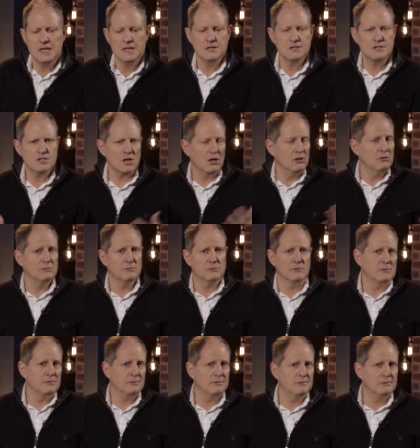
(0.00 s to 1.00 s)
So,
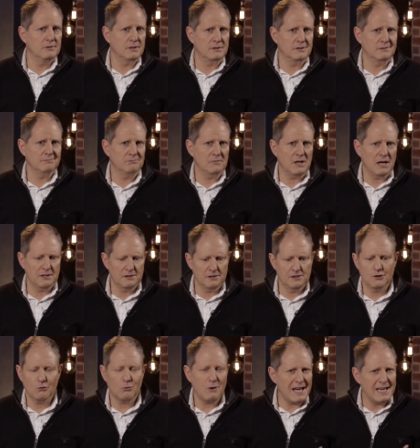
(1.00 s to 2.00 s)

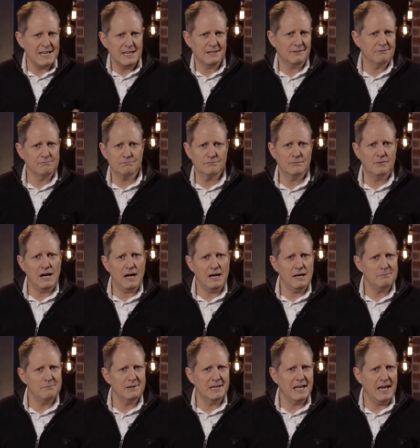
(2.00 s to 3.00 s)
the way I
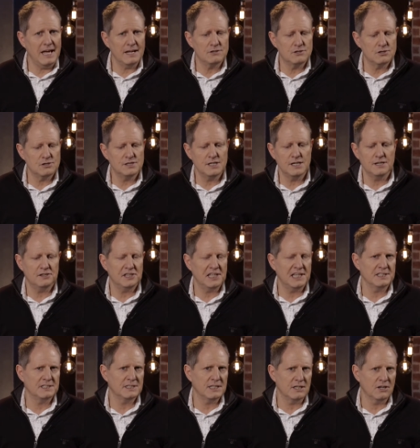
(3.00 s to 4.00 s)
began to see
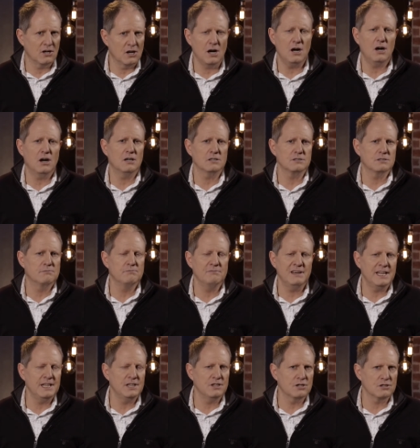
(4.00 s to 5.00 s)
things in God
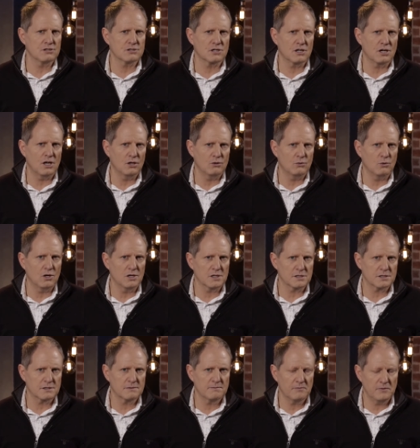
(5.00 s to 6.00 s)
many years ago
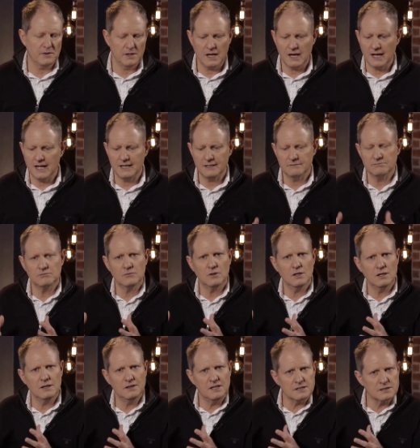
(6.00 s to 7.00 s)
was
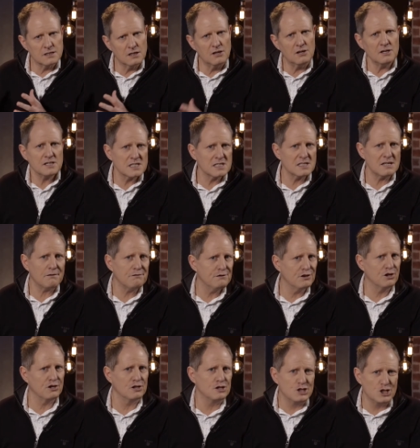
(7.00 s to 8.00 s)
there's a lot of stuff you
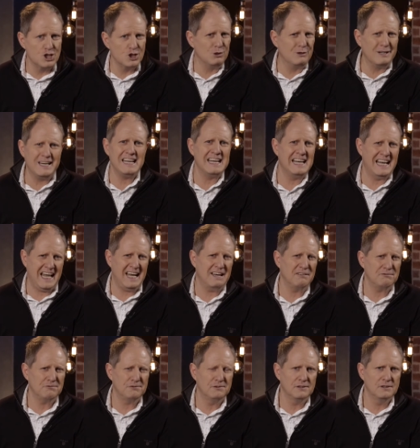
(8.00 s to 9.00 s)
got to do in
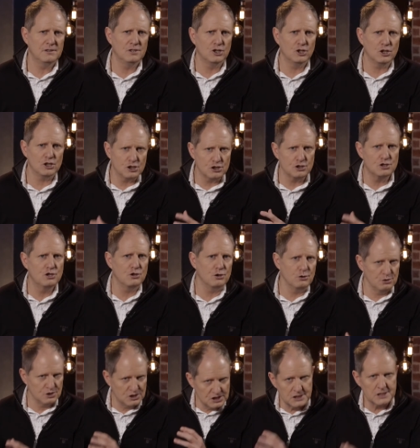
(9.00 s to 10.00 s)
life. You got to
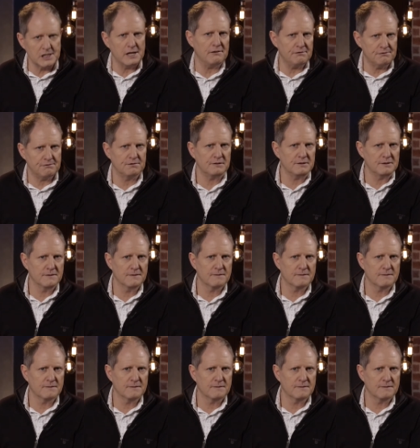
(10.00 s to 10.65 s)
do stuff.